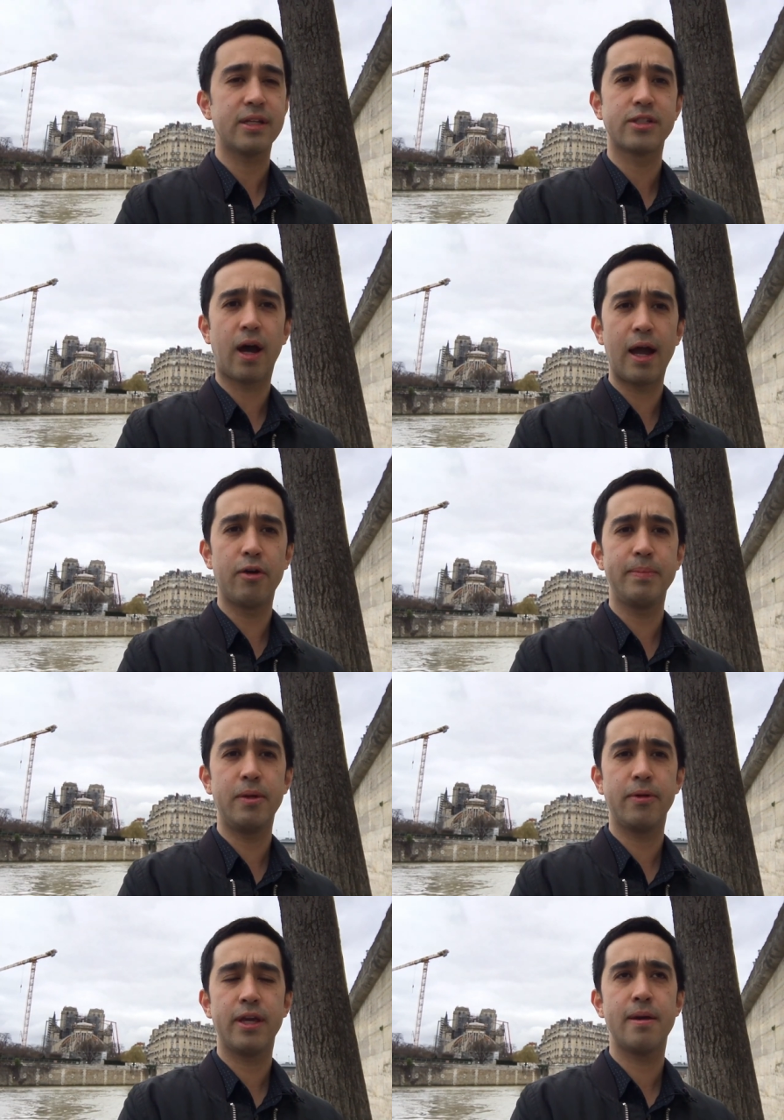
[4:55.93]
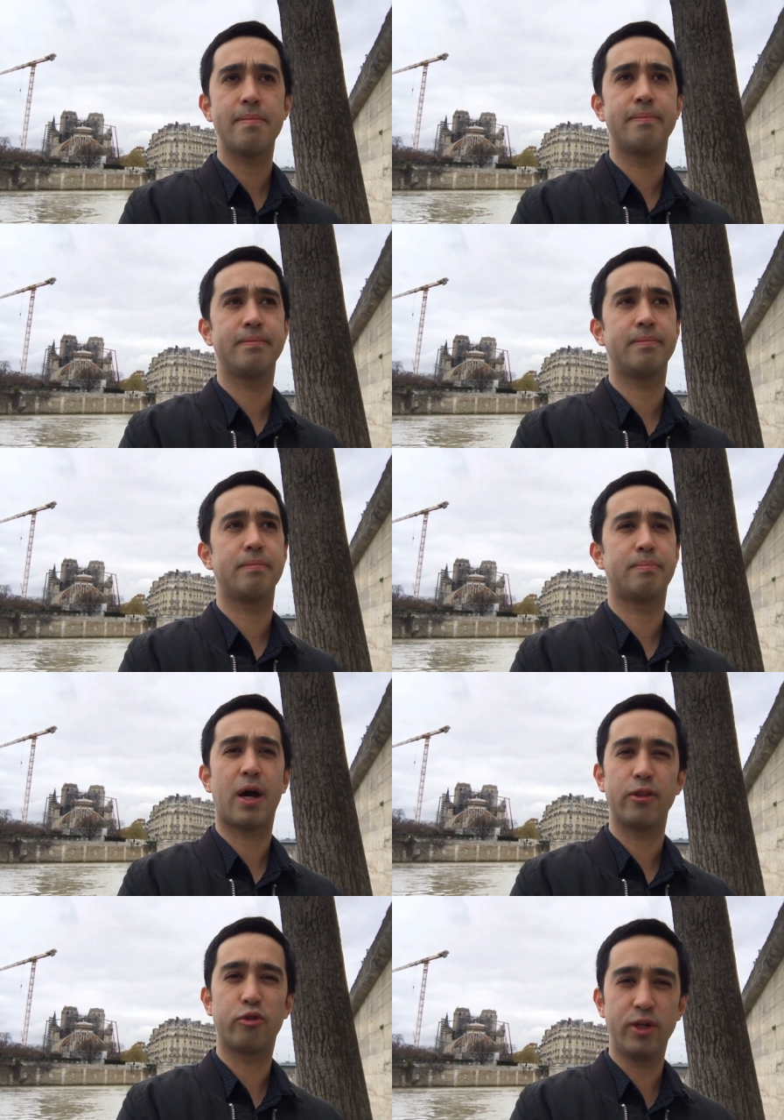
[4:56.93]
So I would meet with him
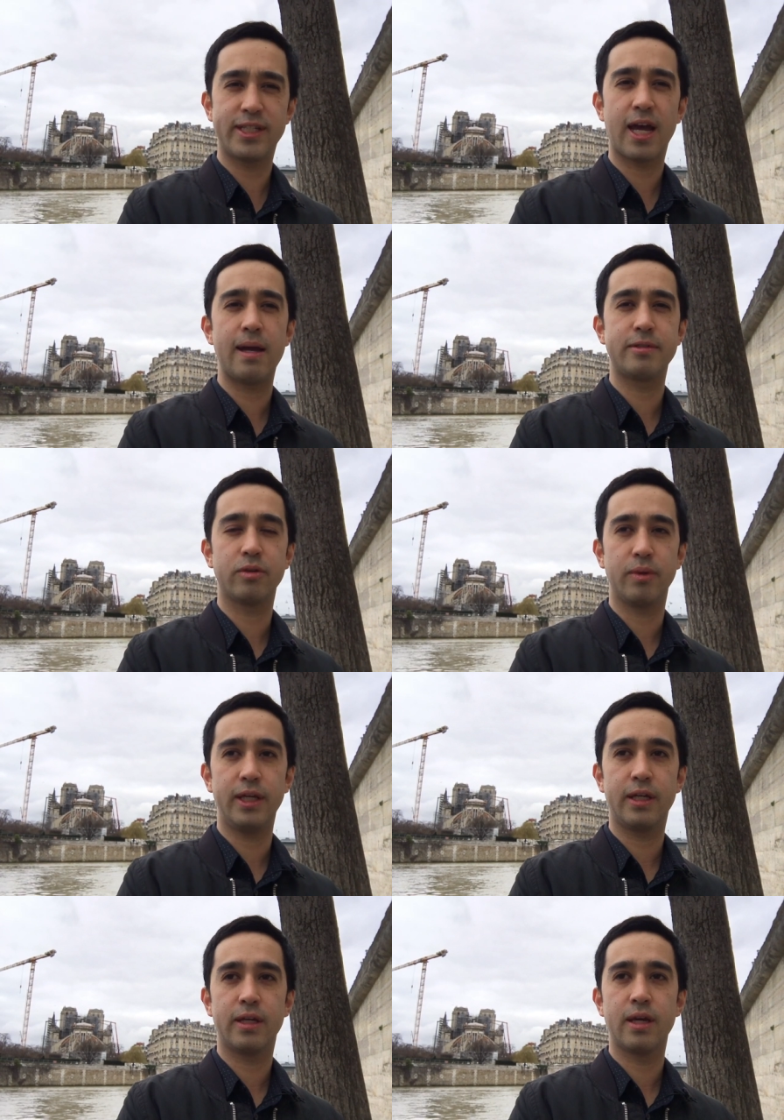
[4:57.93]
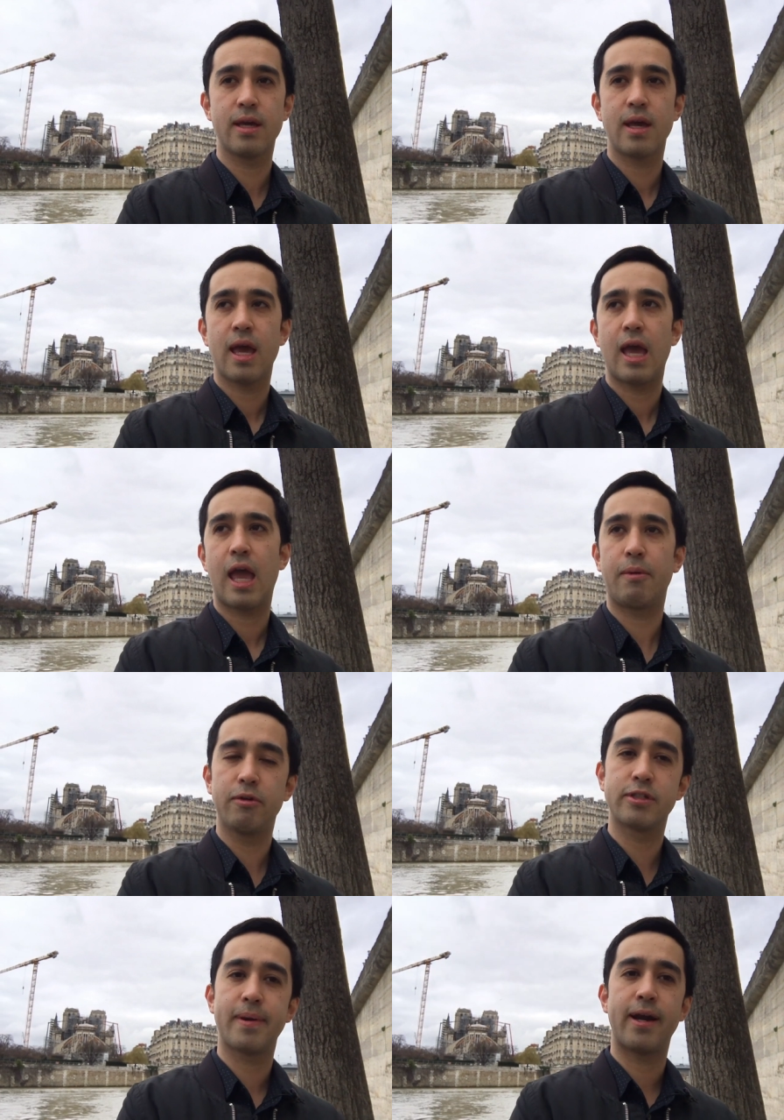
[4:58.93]
about three times a week, and we
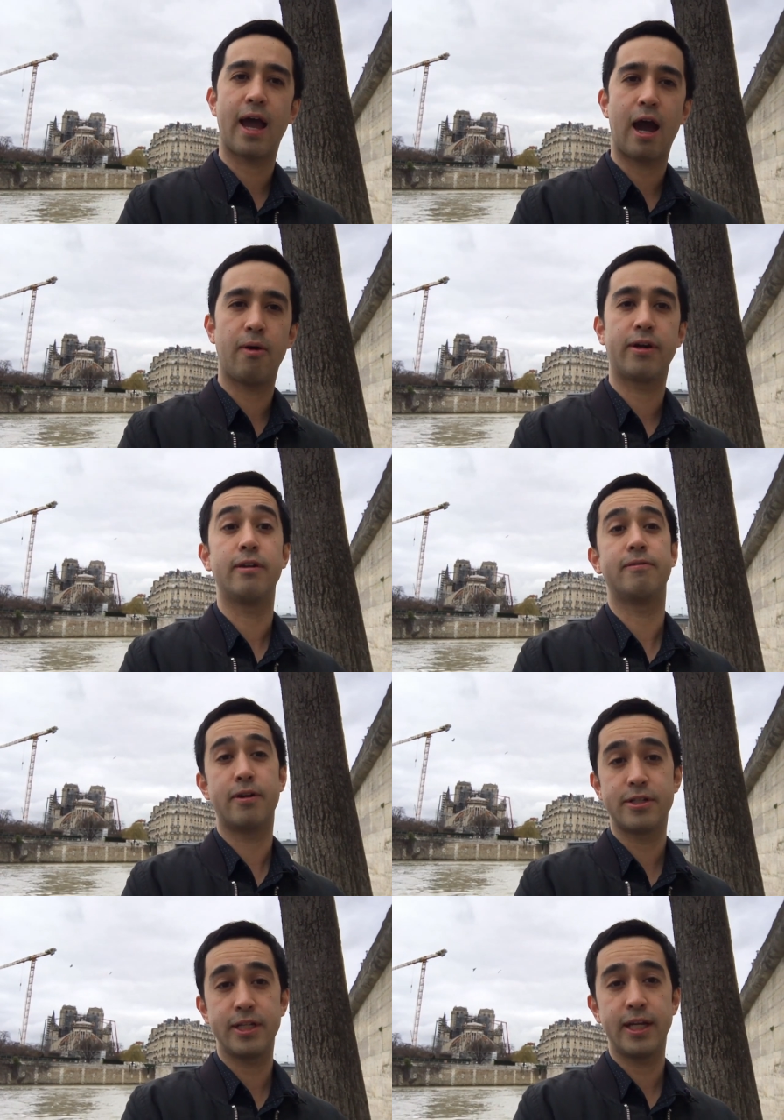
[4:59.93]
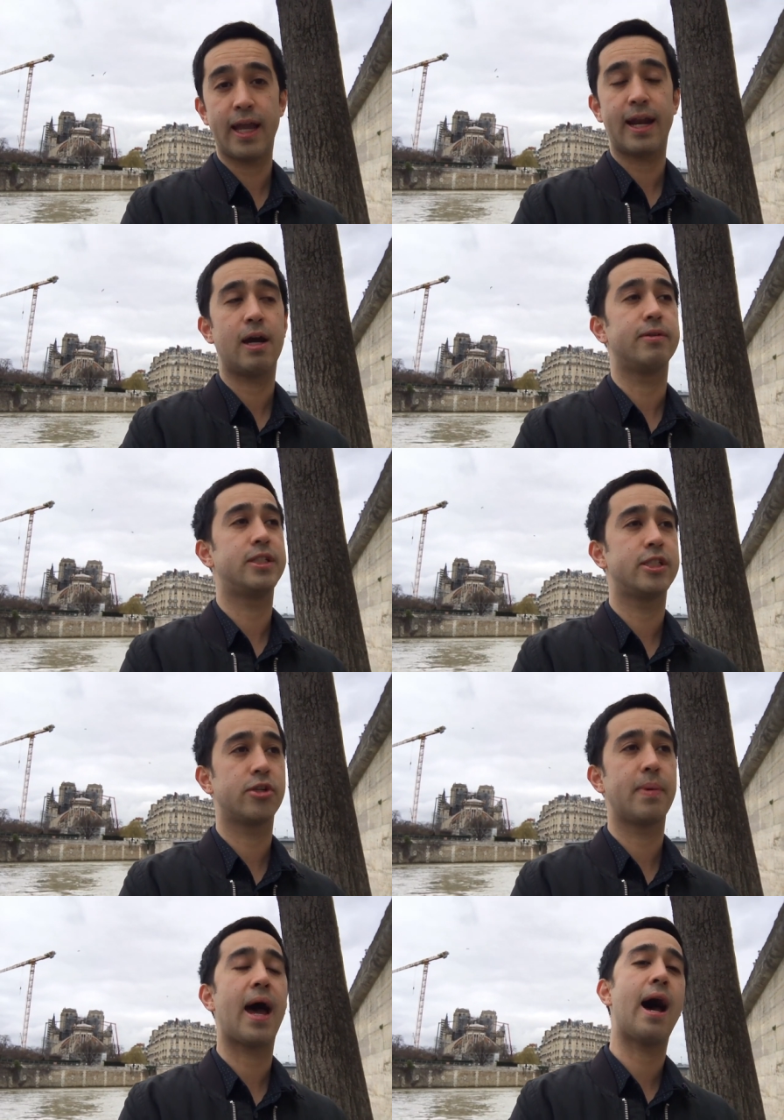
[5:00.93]
would spend an hour conversing, and I would teach
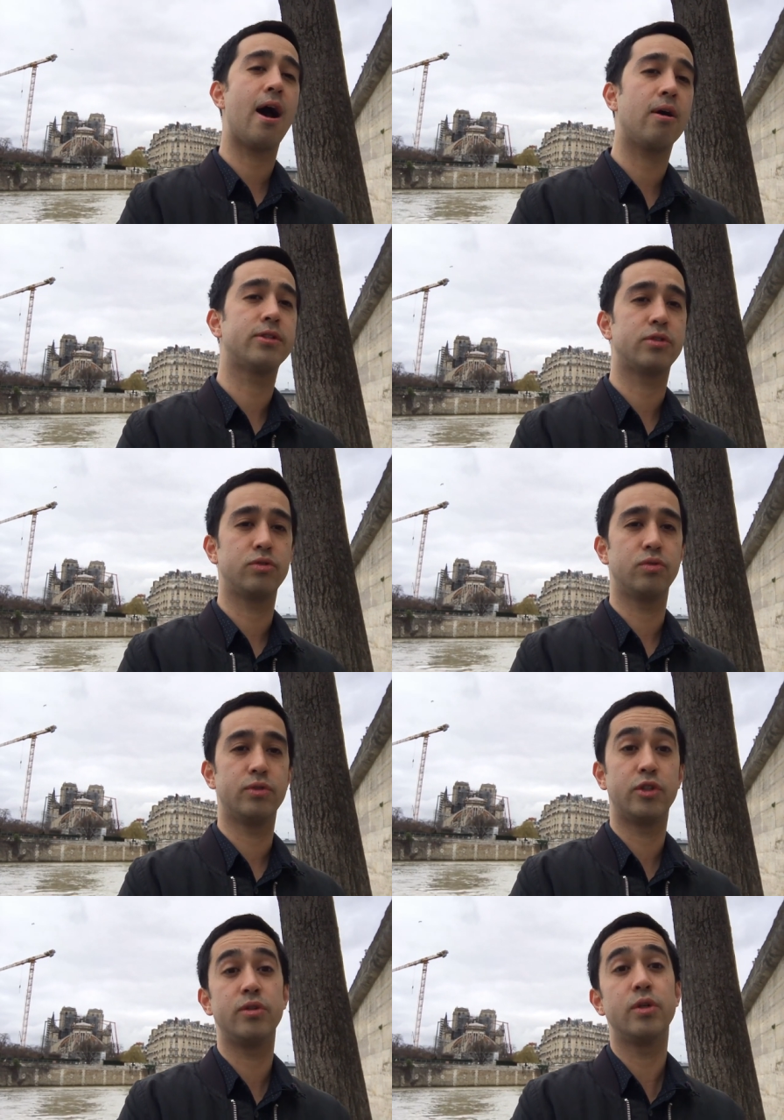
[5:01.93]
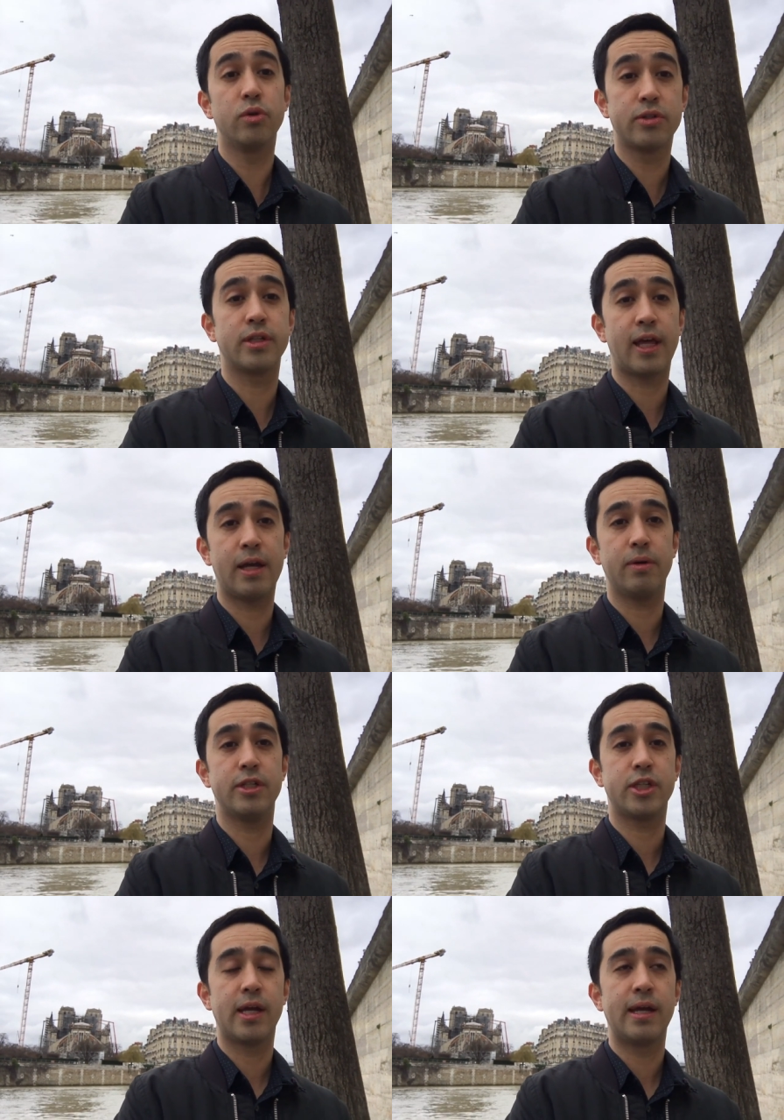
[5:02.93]
him how to, to use the language,